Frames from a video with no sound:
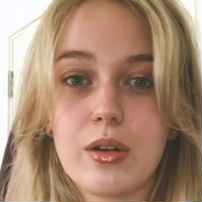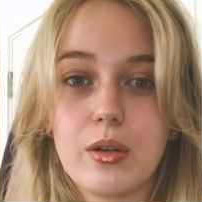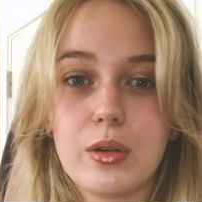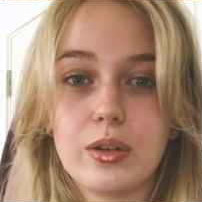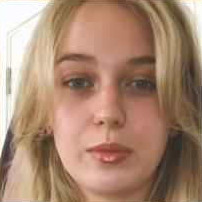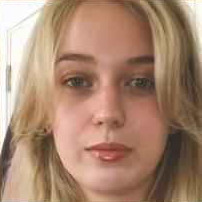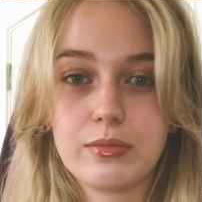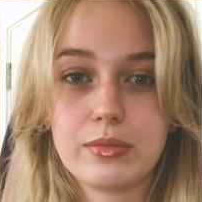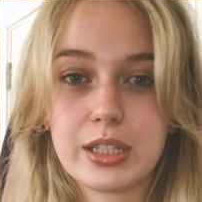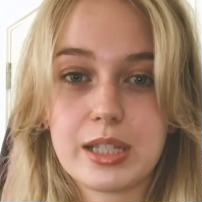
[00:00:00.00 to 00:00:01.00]
or
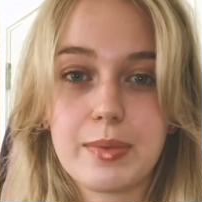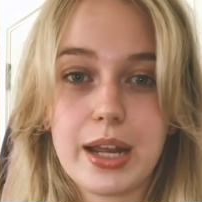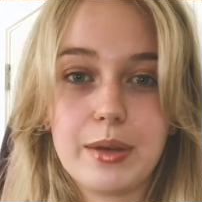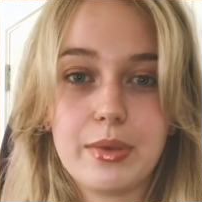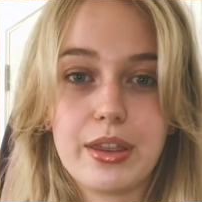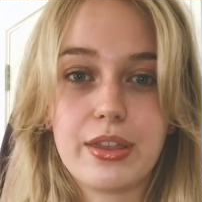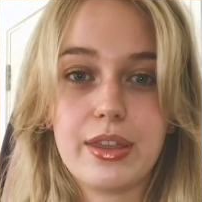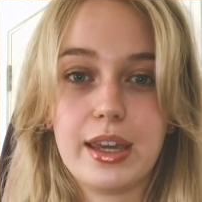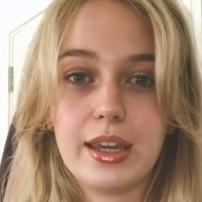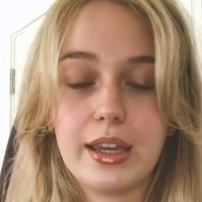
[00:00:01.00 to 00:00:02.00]
display with
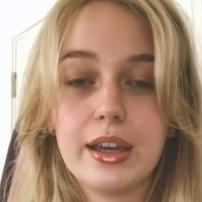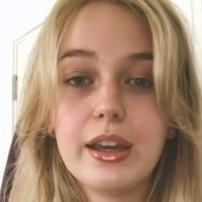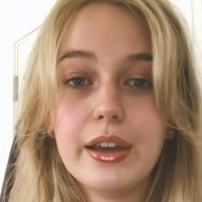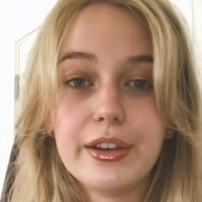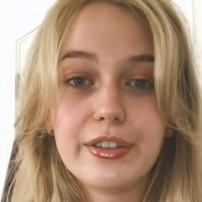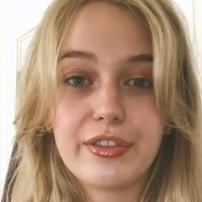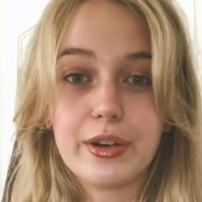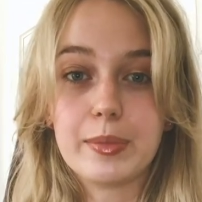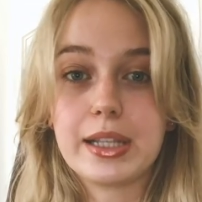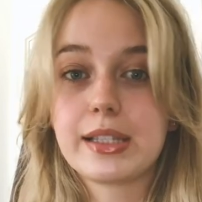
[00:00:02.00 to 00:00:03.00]
the
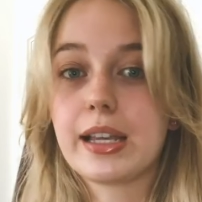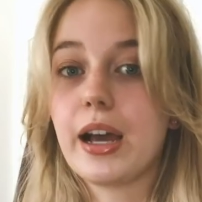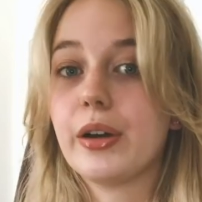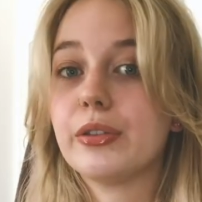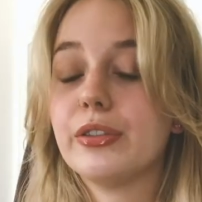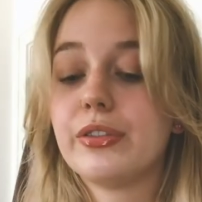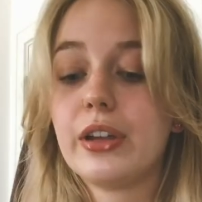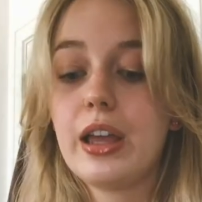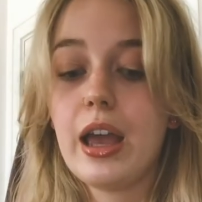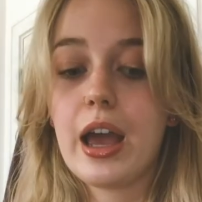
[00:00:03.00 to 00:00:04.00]
film itself.
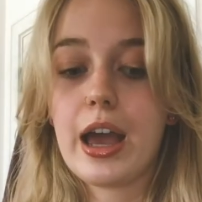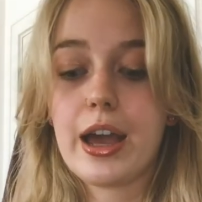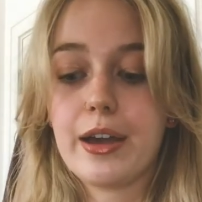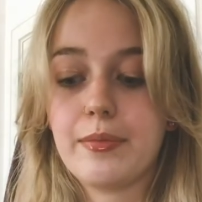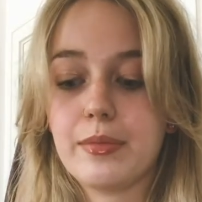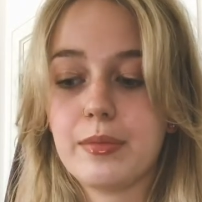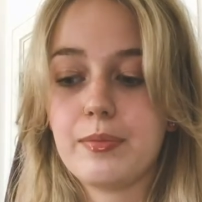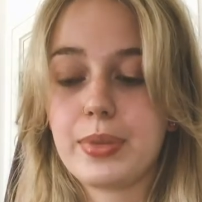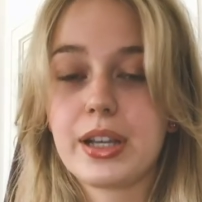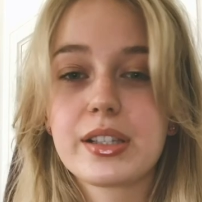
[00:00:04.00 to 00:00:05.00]

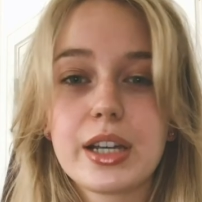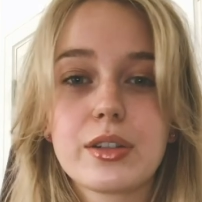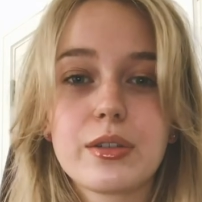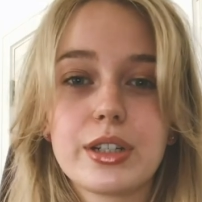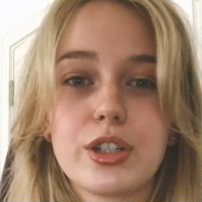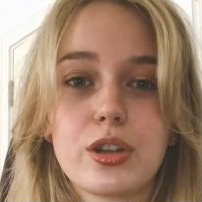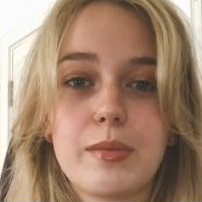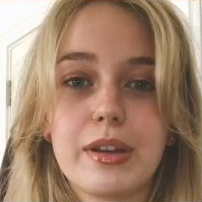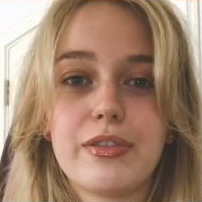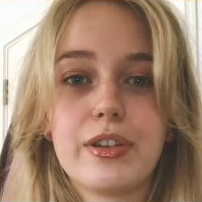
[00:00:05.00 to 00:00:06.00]
Because I'd already shot
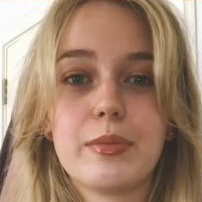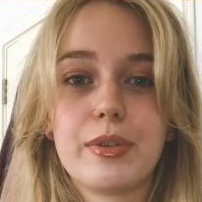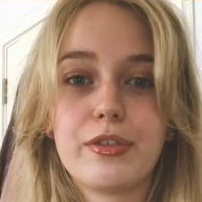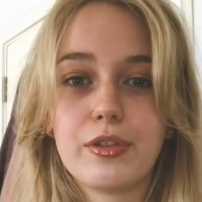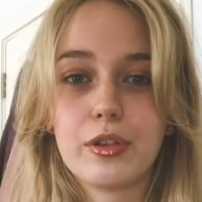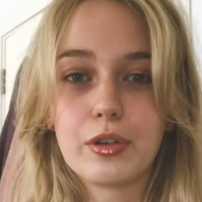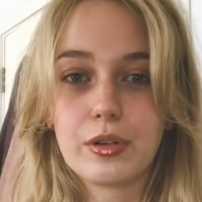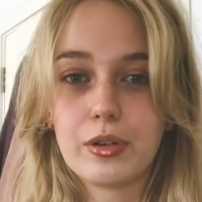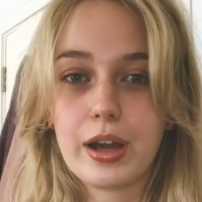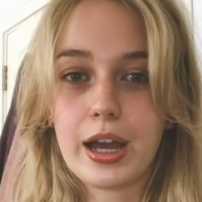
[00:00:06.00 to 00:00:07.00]
my film
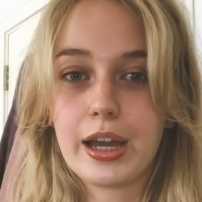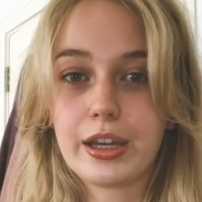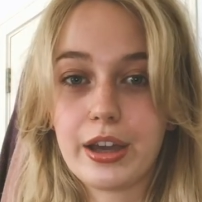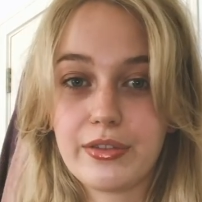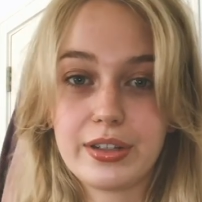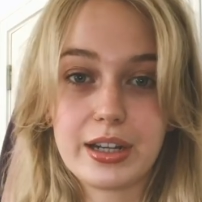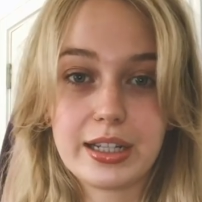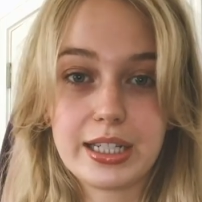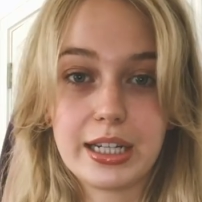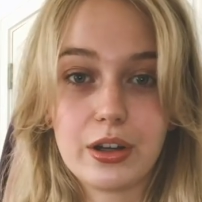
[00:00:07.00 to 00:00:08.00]
before
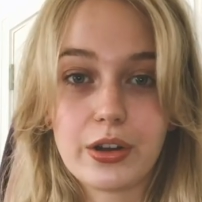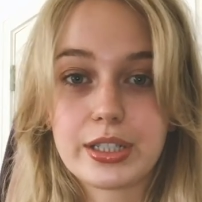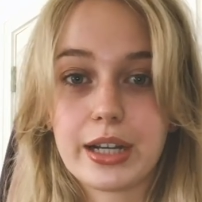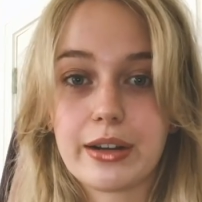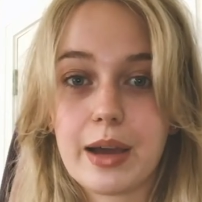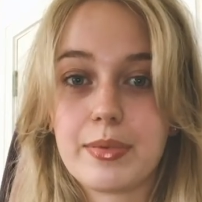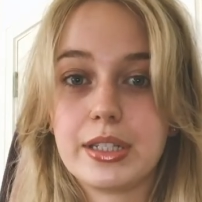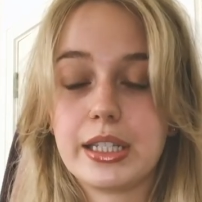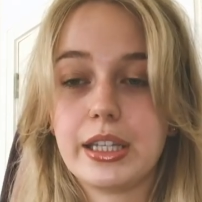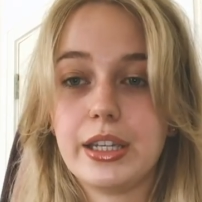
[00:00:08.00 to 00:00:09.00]
COVID-19 lockdown
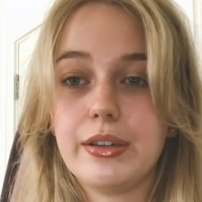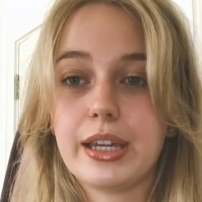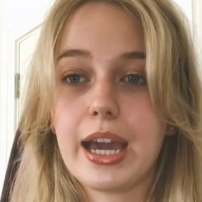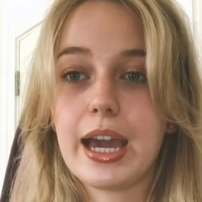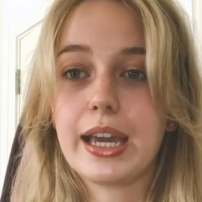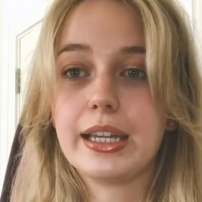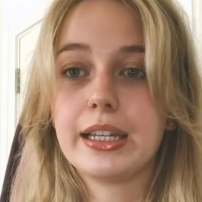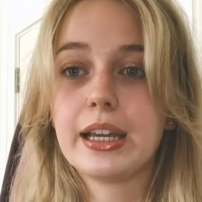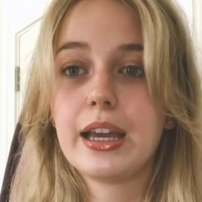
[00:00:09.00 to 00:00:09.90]
happened in the UK,